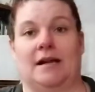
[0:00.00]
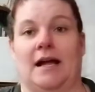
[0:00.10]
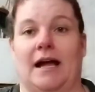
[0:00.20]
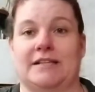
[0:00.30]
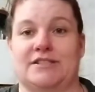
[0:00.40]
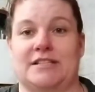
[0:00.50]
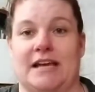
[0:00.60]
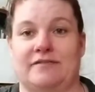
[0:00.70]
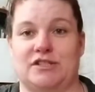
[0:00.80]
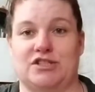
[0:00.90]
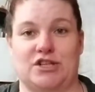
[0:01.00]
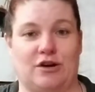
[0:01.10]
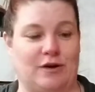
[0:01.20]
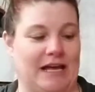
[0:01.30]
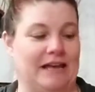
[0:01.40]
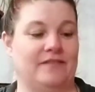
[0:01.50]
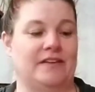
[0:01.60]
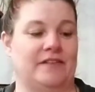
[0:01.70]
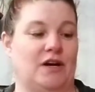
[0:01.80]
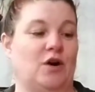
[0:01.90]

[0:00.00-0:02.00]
I just have to show, I haven't even